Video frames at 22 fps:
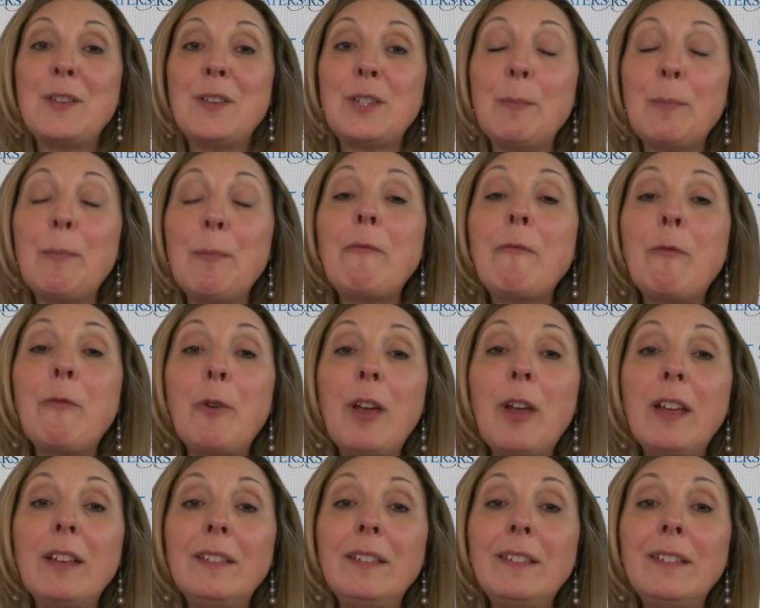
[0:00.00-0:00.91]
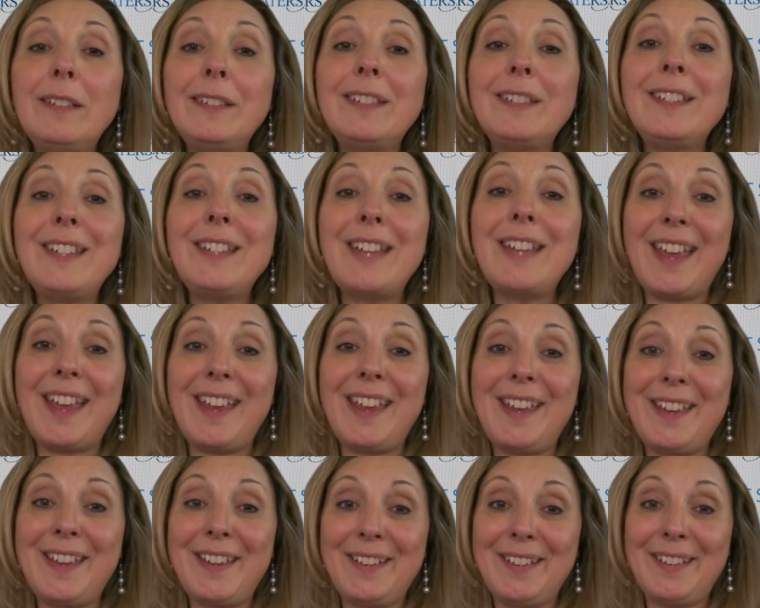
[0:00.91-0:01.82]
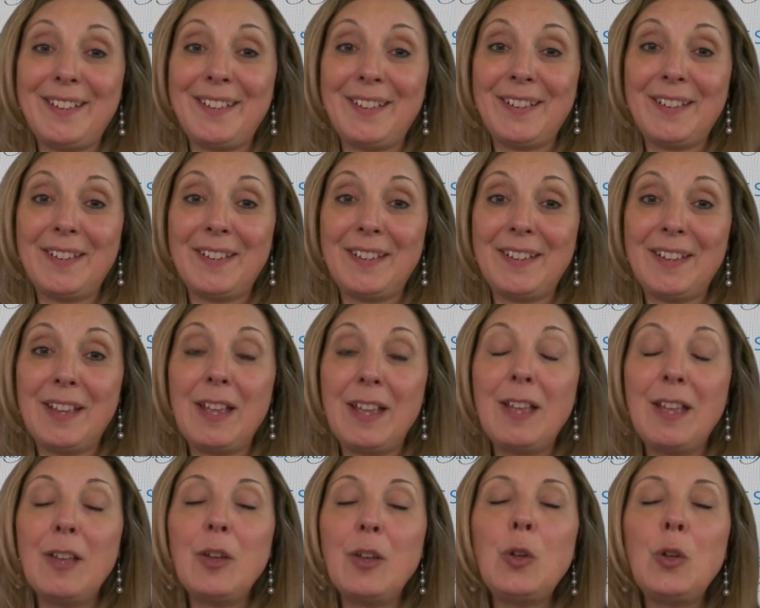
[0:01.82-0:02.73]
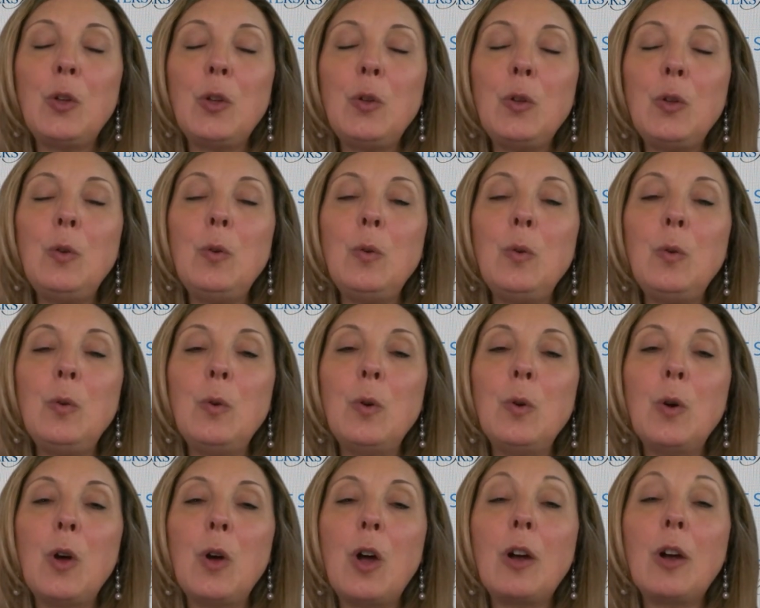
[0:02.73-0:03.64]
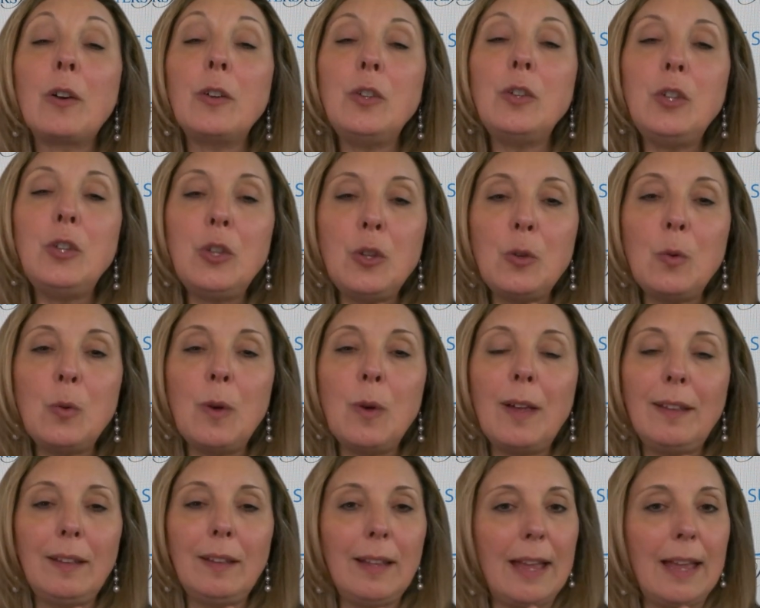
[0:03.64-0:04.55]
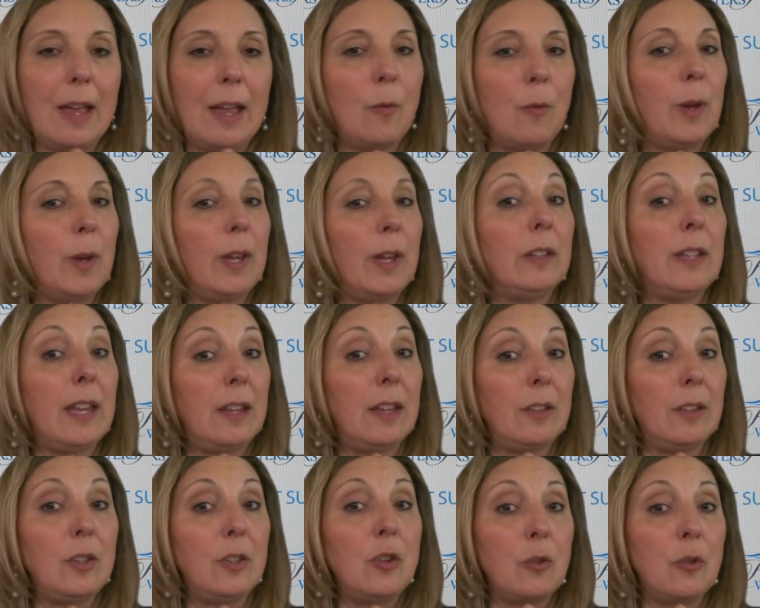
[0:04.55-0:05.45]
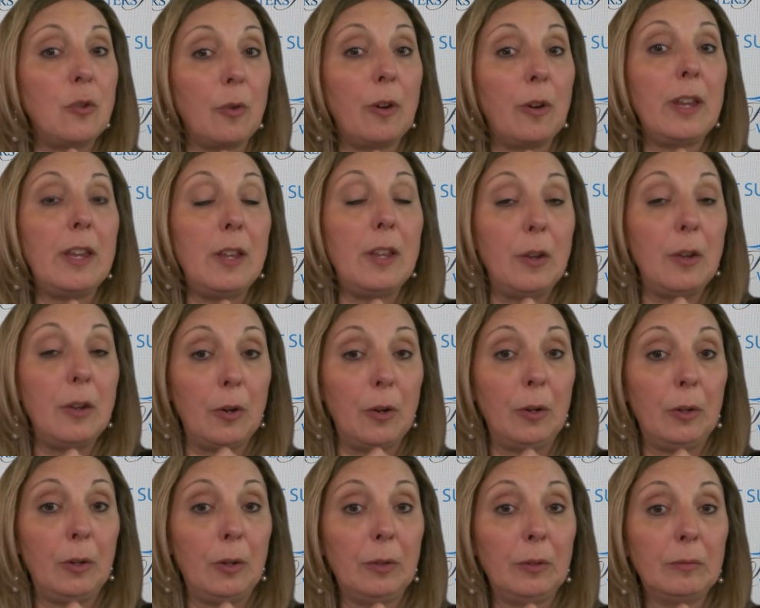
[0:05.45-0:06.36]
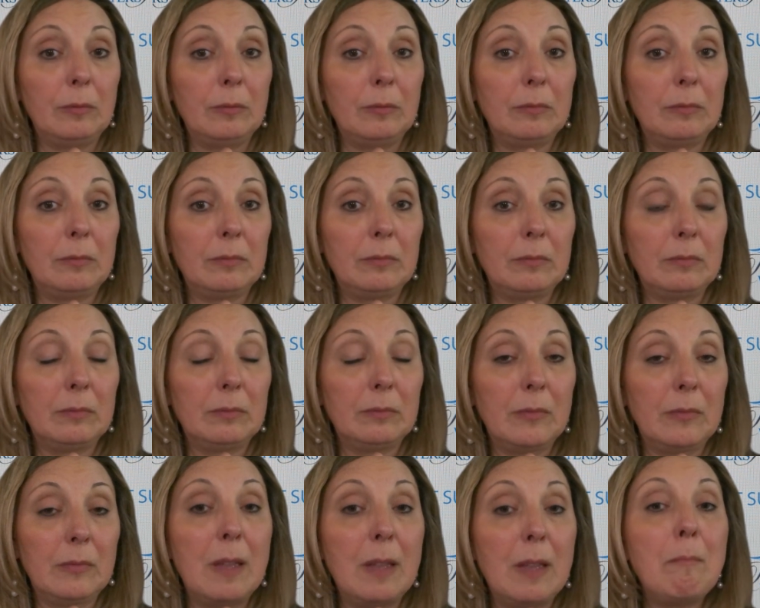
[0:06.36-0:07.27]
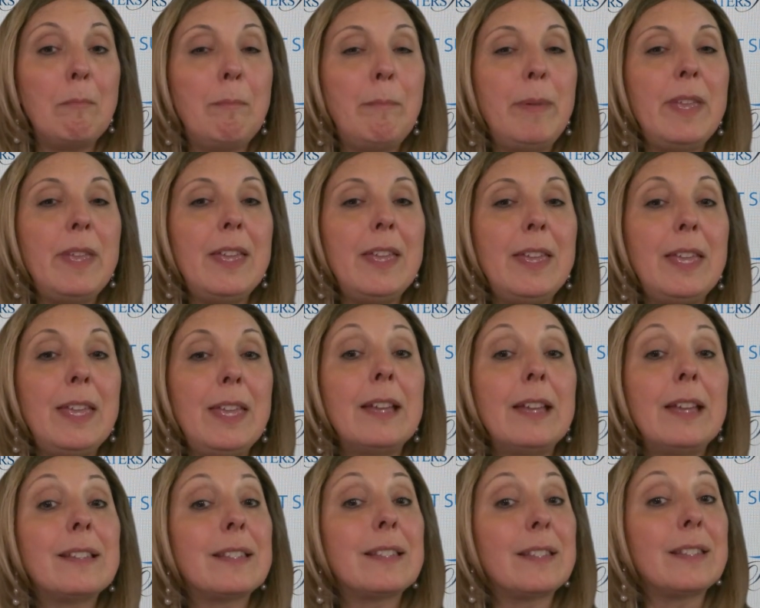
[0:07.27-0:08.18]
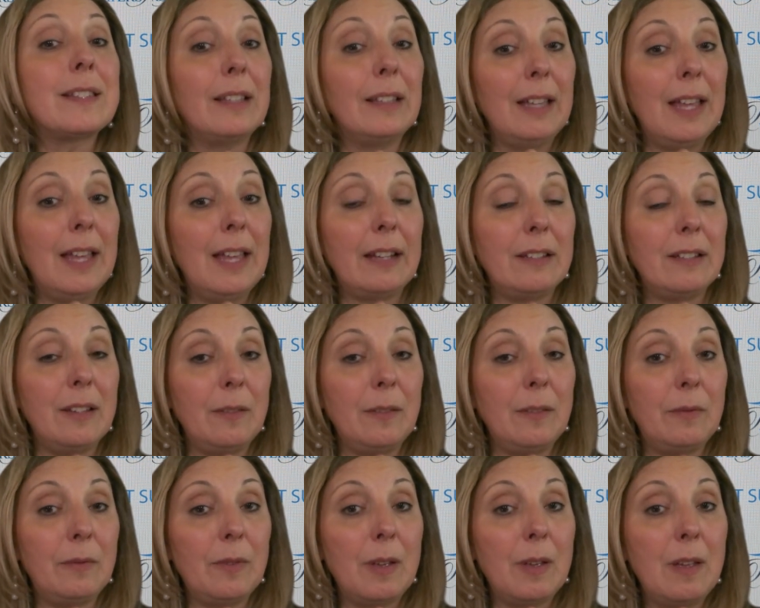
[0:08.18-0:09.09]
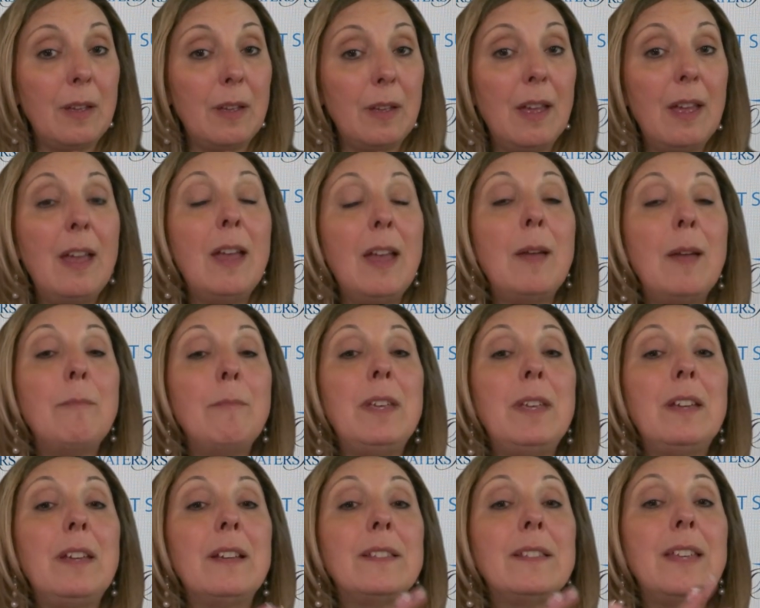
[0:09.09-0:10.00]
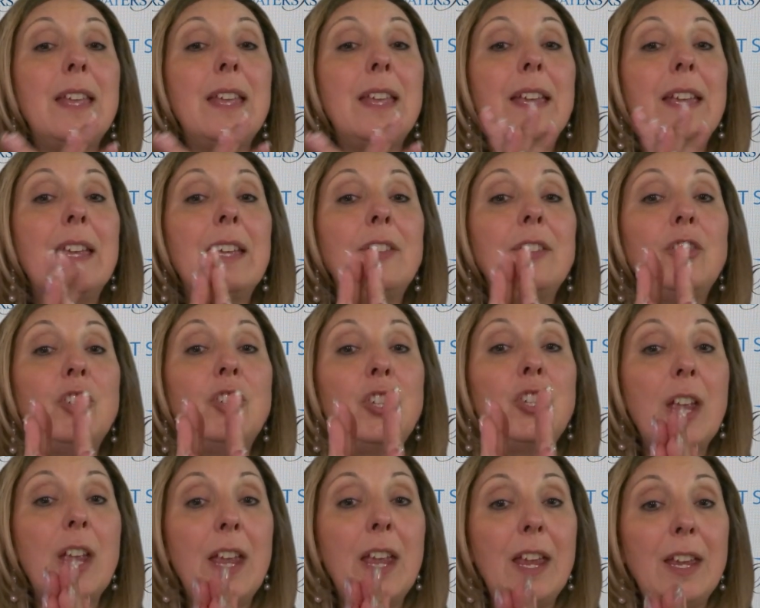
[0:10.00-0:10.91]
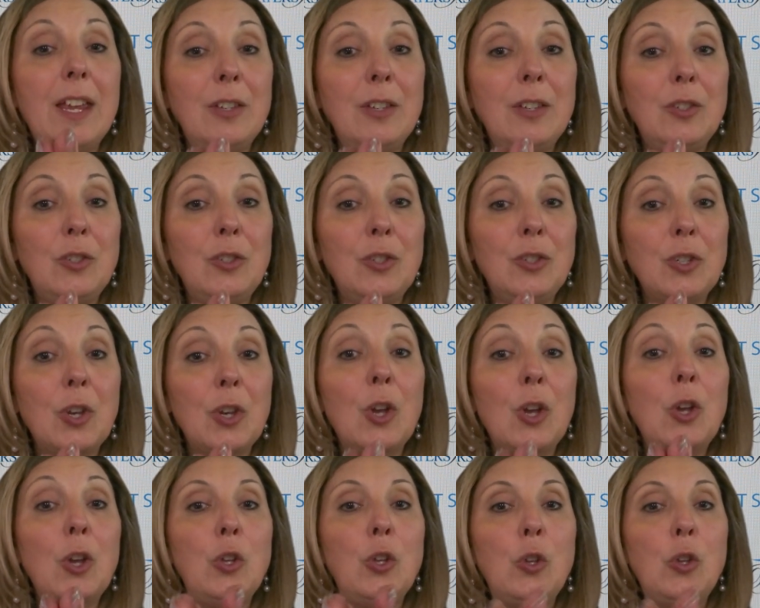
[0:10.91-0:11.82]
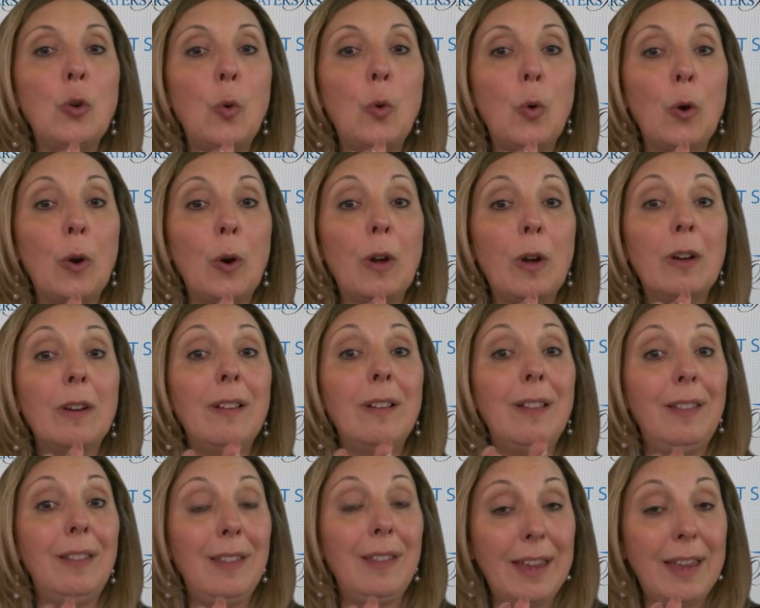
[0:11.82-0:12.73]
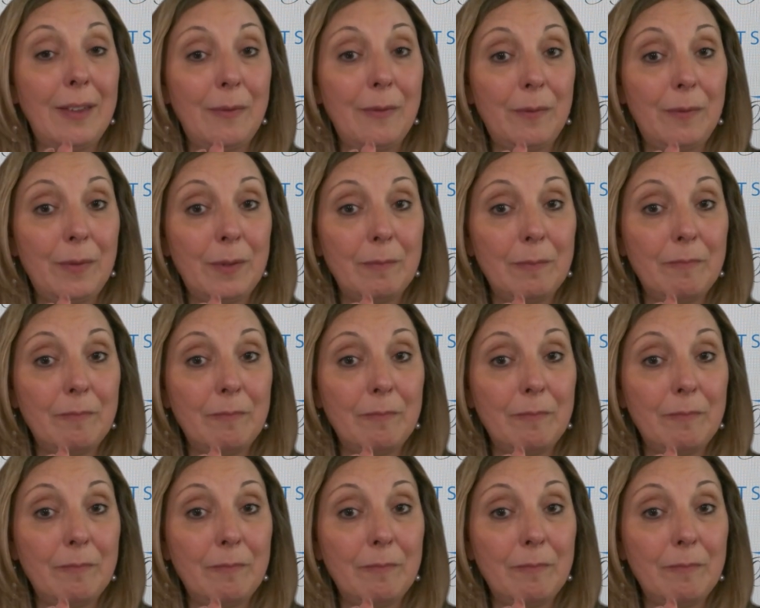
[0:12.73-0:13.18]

So, my friends, today, who are you allowing in your ear? Be selective because it can change your life.